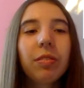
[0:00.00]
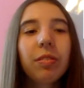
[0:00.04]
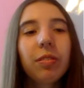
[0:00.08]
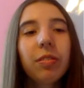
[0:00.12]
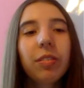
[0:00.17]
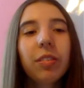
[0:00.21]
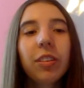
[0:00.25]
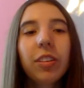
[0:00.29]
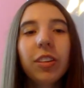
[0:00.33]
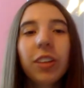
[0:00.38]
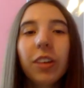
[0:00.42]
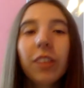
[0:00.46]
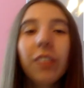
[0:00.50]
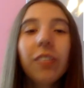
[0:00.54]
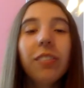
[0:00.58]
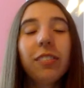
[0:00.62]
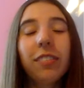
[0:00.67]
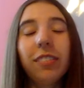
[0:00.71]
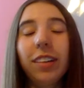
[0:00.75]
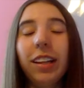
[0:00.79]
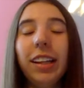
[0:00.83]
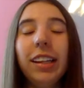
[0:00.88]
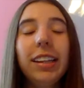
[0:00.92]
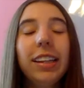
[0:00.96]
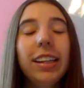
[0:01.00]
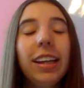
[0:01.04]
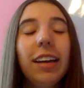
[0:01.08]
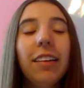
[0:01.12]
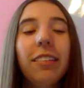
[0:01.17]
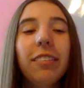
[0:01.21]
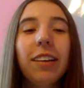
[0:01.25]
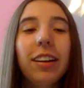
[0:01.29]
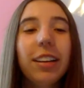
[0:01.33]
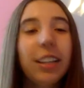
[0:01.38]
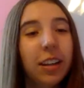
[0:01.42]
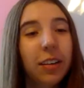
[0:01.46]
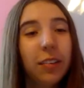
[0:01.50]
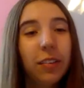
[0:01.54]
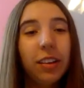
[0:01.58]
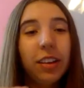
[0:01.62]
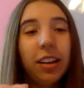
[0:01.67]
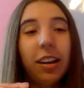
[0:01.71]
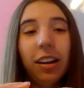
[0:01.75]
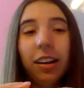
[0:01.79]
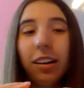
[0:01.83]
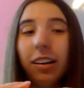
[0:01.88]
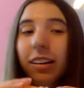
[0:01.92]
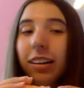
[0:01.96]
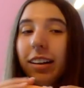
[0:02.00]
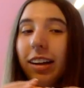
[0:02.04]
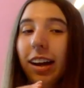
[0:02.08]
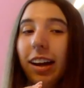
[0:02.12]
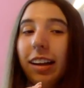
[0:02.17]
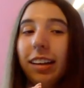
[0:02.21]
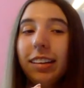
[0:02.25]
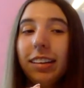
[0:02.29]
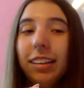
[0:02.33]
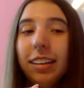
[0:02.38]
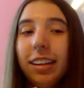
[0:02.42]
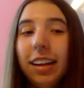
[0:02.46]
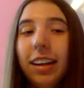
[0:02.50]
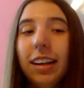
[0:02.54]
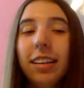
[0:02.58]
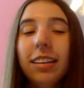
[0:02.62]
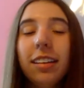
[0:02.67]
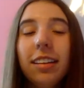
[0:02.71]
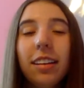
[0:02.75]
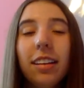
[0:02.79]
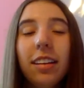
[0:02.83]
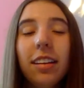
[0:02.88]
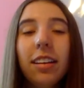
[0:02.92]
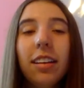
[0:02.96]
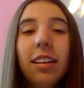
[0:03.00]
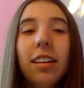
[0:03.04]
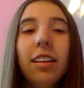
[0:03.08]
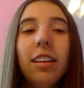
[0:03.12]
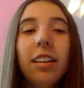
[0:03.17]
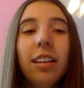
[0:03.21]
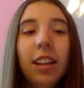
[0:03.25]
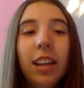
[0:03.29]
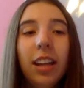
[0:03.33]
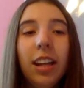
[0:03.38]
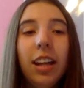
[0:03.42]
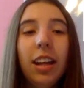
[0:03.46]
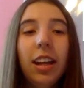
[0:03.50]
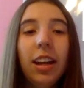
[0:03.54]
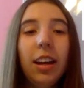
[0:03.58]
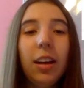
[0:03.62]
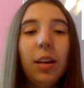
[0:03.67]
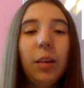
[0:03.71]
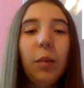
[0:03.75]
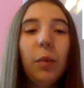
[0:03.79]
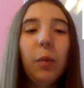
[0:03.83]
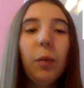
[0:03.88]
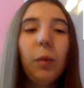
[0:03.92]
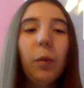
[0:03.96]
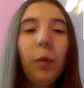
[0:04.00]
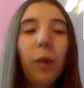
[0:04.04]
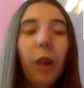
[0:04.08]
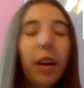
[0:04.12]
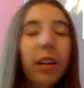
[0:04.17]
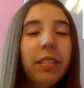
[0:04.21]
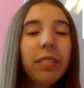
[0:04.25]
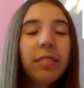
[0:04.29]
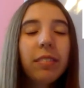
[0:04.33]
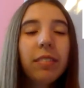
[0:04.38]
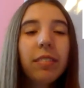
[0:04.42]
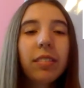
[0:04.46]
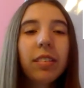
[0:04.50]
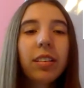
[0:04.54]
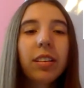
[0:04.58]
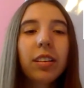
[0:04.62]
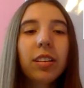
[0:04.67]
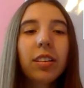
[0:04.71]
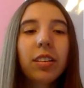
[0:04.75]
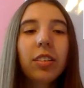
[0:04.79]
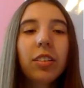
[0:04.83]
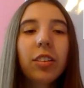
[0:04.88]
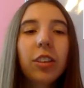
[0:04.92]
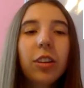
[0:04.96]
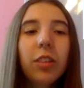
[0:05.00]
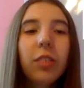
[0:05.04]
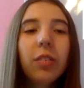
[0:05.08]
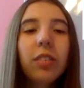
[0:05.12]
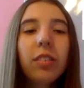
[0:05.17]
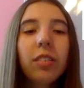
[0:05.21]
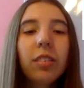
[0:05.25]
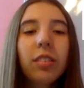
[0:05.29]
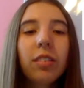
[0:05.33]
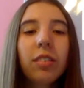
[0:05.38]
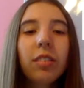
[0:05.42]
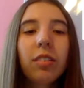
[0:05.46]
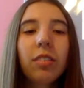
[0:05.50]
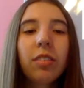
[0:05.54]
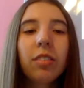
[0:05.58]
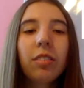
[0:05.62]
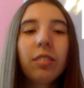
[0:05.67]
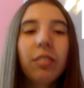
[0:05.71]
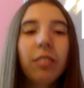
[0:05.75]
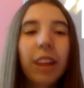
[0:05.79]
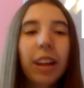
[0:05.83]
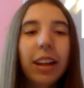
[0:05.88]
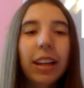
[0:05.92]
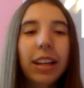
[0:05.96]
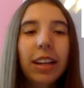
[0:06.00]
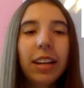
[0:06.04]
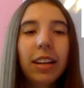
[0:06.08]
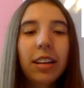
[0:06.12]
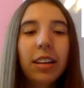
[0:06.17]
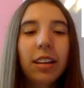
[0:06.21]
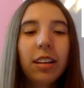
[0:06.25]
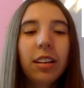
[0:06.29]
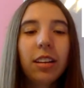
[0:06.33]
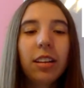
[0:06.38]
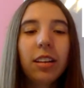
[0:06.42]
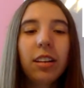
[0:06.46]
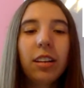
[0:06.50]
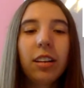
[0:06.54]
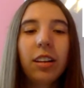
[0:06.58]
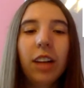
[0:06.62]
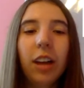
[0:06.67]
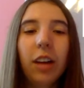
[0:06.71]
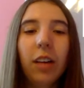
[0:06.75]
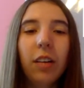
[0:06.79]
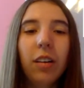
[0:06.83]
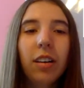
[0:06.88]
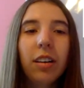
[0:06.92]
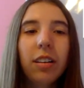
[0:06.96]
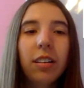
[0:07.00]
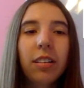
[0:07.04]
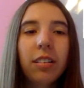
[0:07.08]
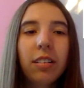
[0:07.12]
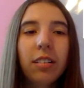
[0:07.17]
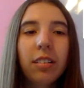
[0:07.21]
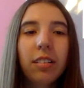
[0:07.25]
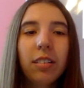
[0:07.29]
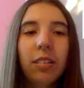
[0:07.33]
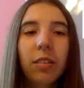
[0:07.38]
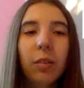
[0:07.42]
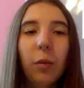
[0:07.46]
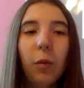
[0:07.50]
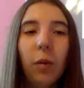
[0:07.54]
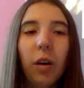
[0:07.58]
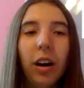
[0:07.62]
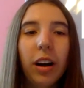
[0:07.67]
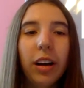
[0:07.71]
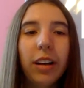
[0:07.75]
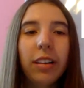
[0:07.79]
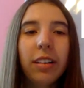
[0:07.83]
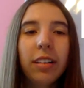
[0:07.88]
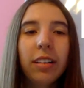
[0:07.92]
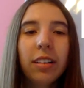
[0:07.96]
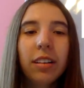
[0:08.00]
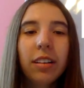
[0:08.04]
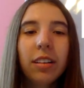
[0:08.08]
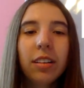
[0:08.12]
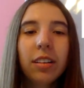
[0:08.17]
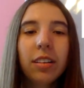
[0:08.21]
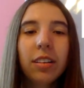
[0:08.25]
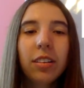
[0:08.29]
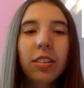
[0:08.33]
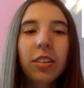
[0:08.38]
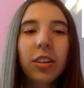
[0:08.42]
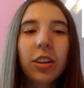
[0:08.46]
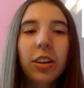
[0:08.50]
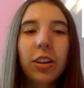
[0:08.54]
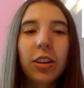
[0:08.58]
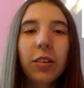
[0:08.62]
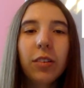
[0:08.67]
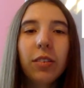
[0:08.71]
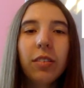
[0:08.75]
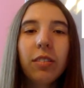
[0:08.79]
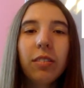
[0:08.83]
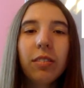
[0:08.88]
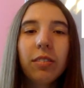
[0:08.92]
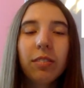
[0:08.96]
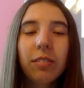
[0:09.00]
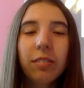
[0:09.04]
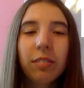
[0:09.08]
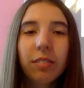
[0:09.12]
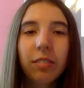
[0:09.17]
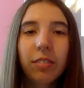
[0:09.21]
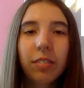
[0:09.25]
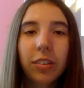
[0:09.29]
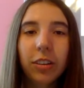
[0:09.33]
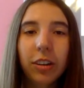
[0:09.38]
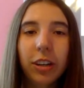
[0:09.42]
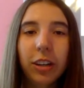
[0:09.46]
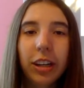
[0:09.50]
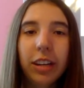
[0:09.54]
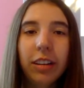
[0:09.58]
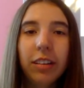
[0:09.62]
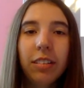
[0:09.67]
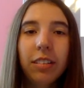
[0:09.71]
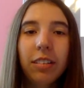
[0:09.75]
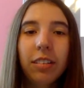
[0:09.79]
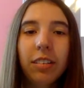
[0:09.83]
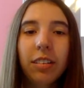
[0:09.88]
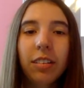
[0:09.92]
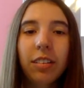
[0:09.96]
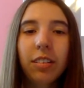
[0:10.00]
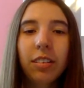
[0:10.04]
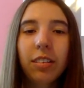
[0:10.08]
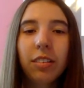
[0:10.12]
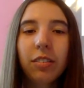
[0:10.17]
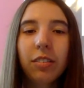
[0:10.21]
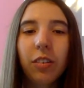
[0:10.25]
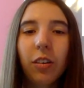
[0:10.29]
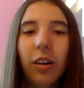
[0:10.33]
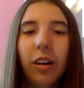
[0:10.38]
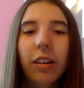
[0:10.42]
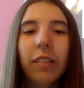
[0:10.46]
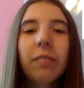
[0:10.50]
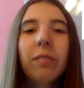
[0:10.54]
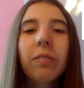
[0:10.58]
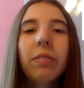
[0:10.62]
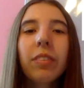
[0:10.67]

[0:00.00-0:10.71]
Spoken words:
So, let's get ready with our castanet. And 1, 2, ready, go. 1, 2, 3, 4.